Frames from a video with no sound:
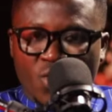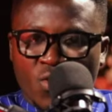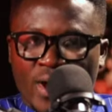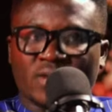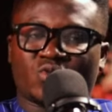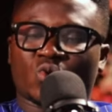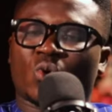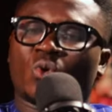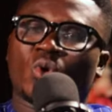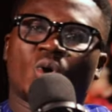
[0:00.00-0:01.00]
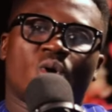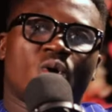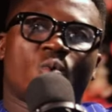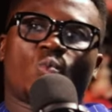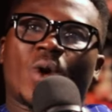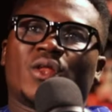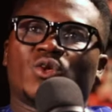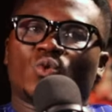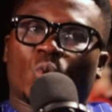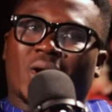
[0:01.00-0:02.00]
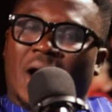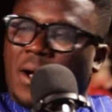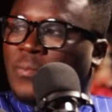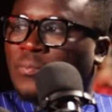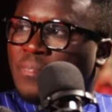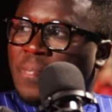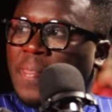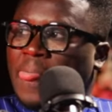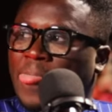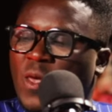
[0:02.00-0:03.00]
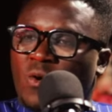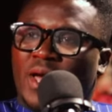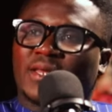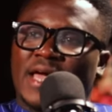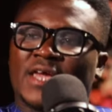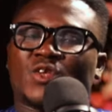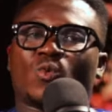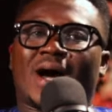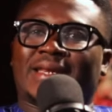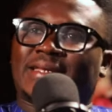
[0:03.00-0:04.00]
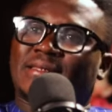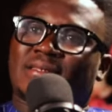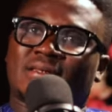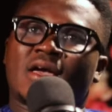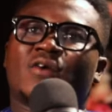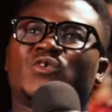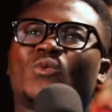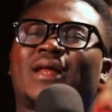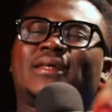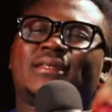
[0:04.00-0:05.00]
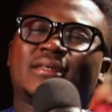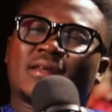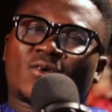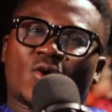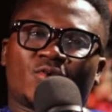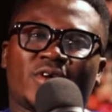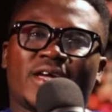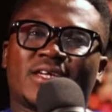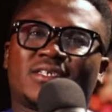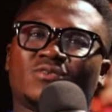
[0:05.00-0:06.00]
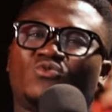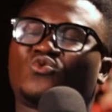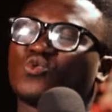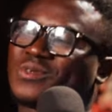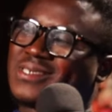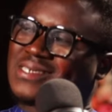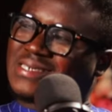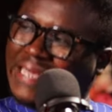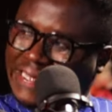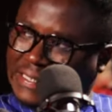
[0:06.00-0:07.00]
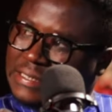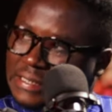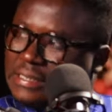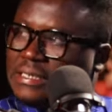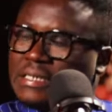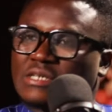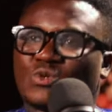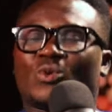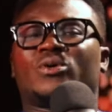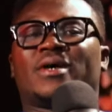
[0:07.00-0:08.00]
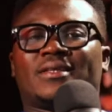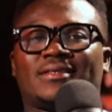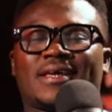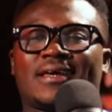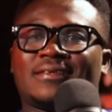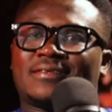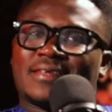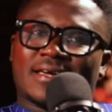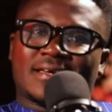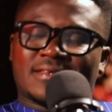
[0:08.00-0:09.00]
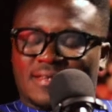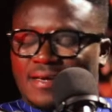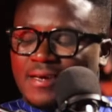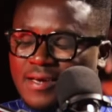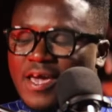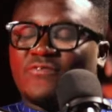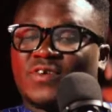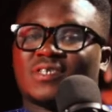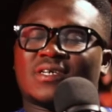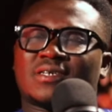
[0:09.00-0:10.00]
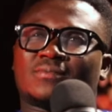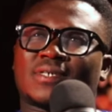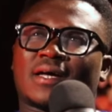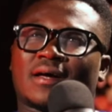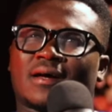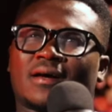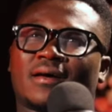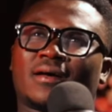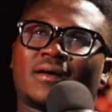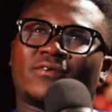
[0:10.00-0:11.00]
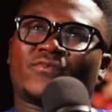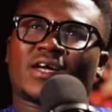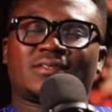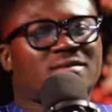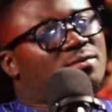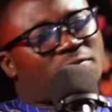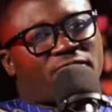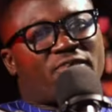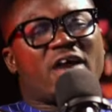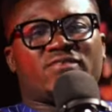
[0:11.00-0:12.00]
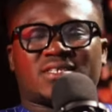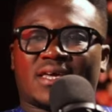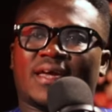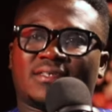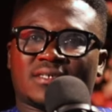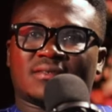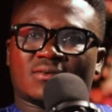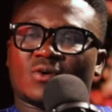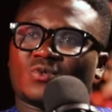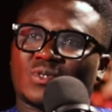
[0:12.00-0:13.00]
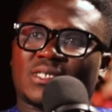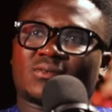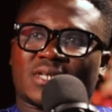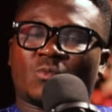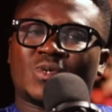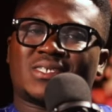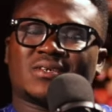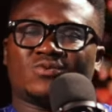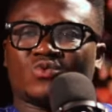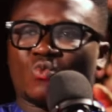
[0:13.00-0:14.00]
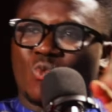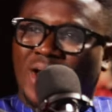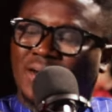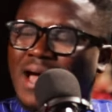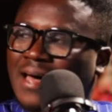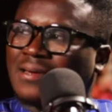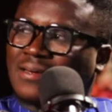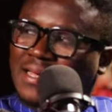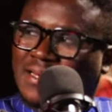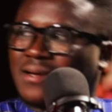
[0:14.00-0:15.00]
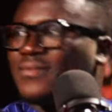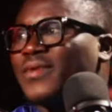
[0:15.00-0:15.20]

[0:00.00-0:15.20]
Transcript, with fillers: All right. So when you come, all right, and you are leading, you are leading the congregation to sing. Mm. So The, the the Ephesians chapter, I think five is eighteen, also tells that we sing to one another.